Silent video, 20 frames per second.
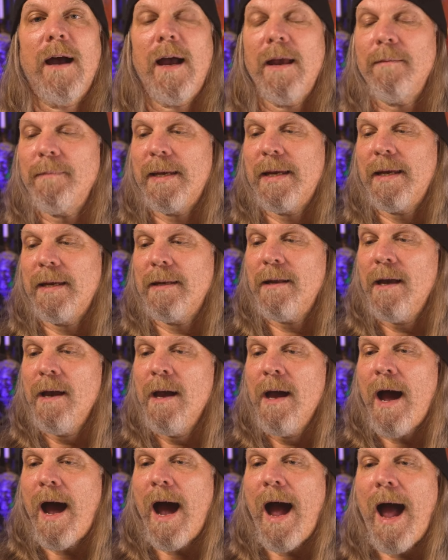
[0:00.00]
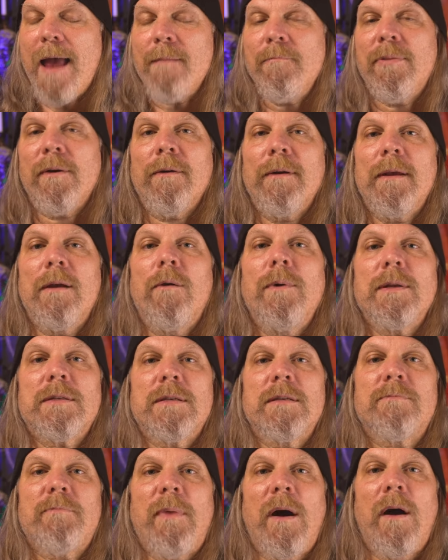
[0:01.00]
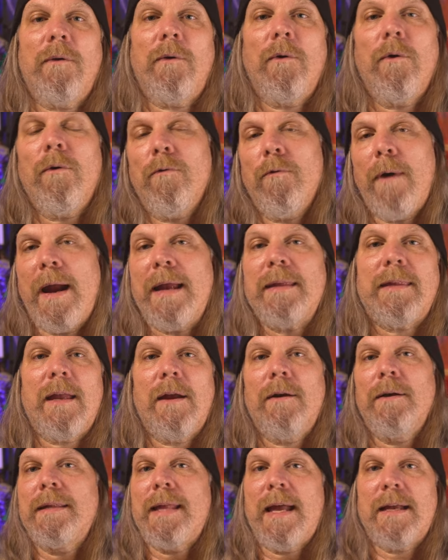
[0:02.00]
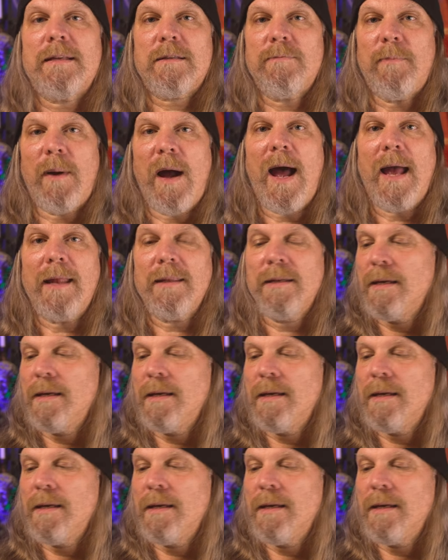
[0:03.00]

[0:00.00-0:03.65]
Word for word: I mean, I bury a witch's bottle right there in that spot.